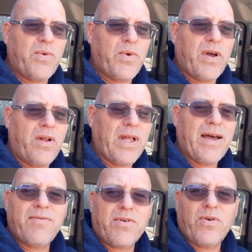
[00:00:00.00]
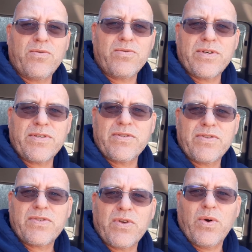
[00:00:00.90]
all have our own reasons,
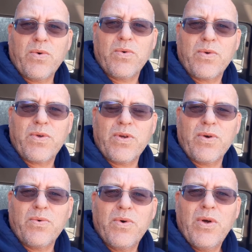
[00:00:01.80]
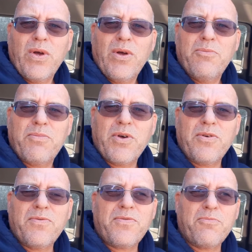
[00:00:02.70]
so
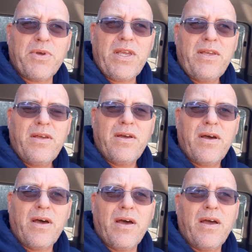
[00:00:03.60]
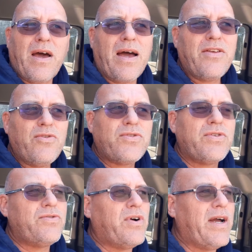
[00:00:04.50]
But for me, I used to
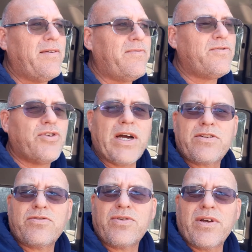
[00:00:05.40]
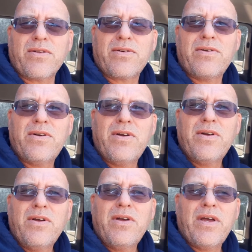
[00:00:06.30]
drive tractor trailer,
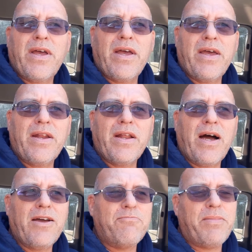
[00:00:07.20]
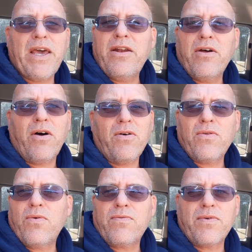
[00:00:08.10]
and I've been all
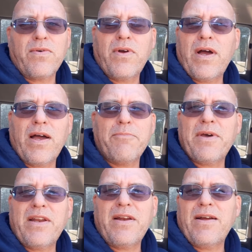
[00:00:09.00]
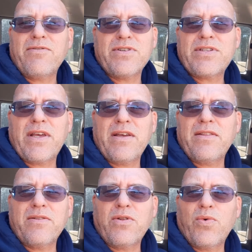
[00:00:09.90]
over. I've been in every state in
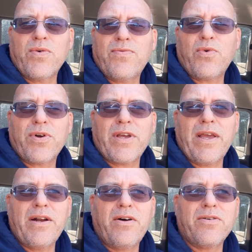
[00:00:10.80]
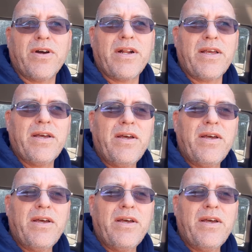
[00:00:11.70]
the lower 48 already.